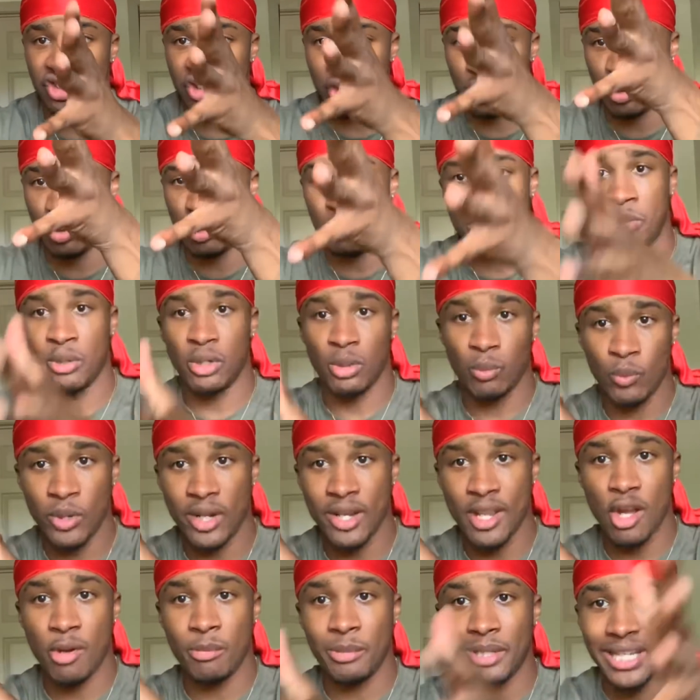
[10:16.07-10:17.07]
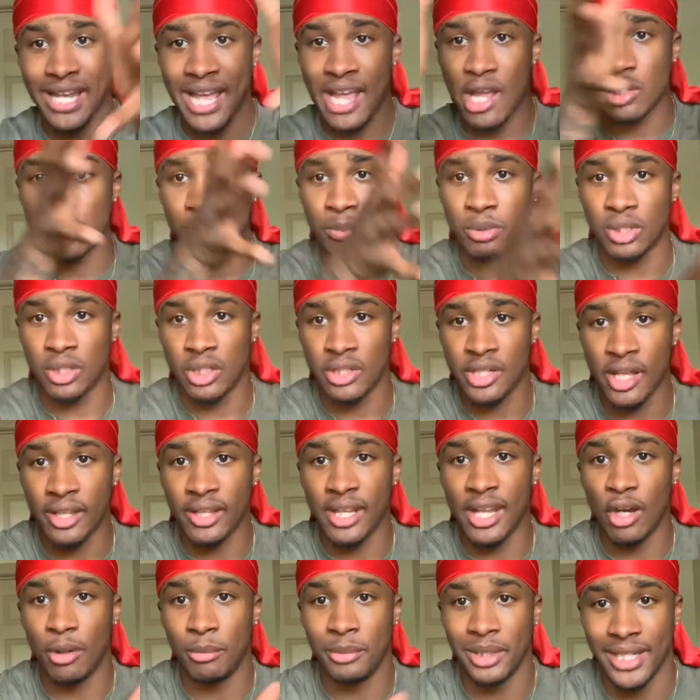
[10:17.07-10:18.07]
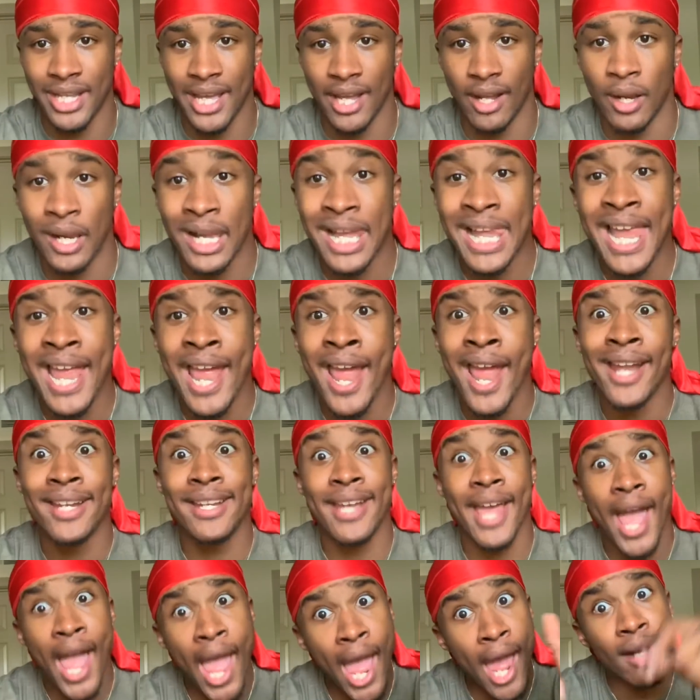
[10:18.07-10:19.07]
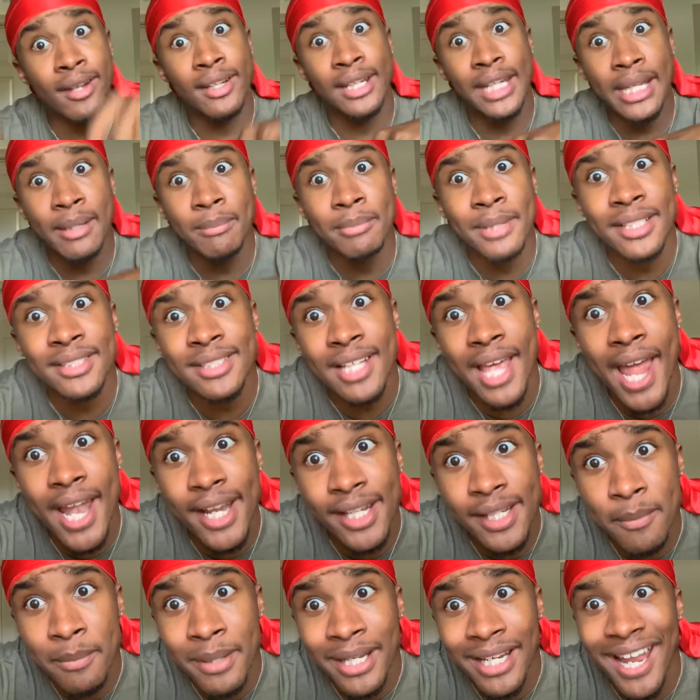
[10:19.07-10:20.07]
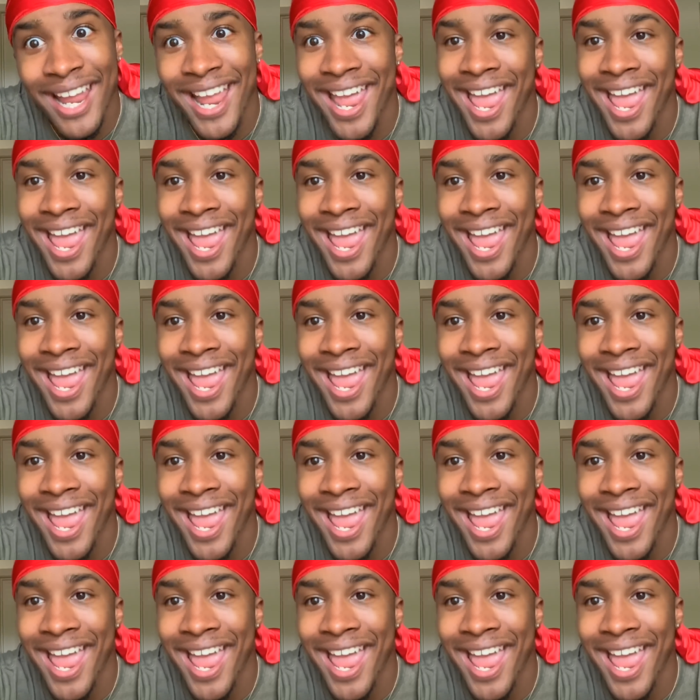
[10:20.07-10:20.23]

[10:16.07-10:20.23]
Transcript: So you put one helmet down, you put another helmet down. Now, how deep does it have to be?